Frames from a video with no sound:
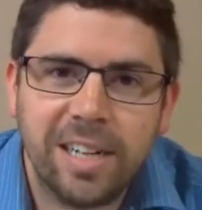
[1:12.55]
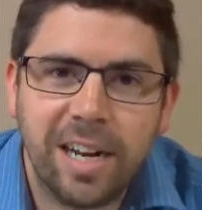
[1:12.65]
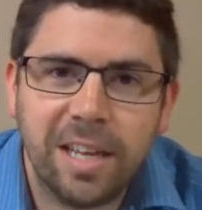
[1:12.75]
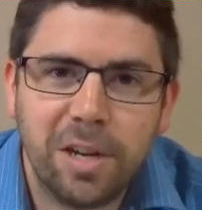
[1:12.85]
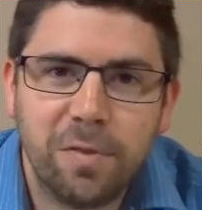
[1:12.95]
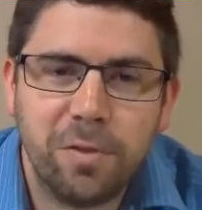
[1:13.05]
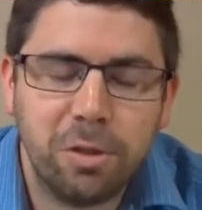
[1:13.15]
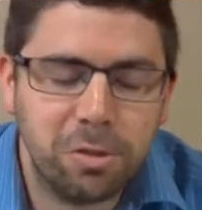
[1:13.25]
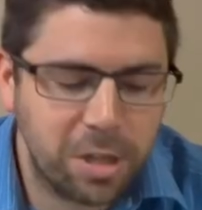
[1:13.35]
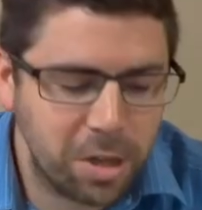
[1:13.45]
kind of their
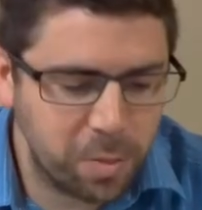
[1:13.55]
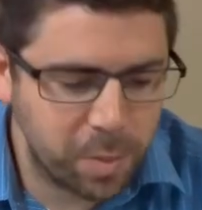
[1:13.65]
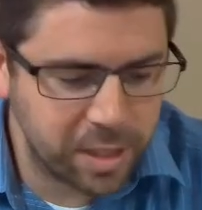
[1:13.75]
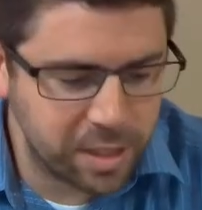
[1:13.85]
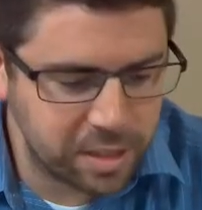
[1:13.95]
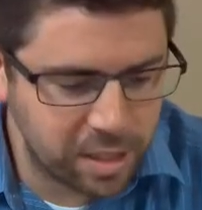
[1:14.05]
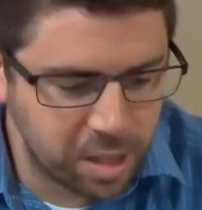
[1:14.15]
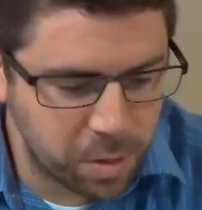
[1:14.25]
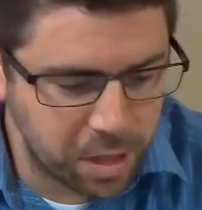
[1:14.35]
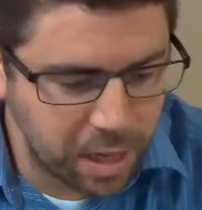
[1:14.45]
views their opinions
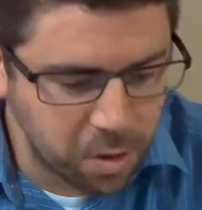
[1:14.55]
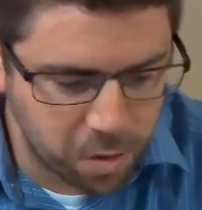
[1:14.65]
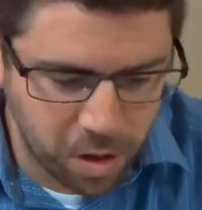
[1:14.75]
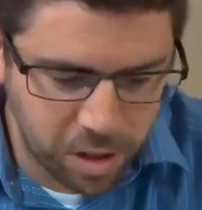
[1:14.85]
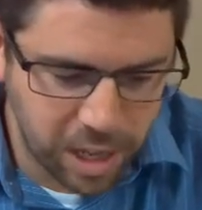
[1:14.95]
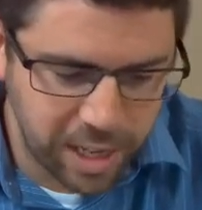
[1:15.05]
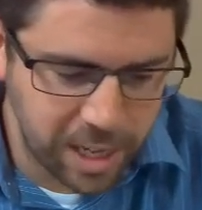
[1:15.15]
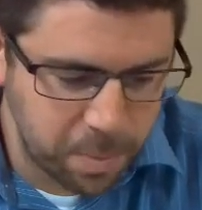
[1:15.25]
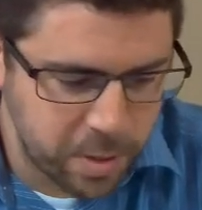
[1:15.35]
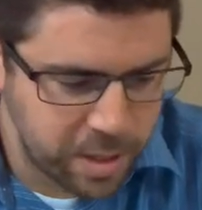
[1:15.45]
there but they don't all line
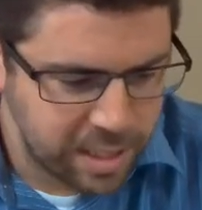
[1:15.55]
up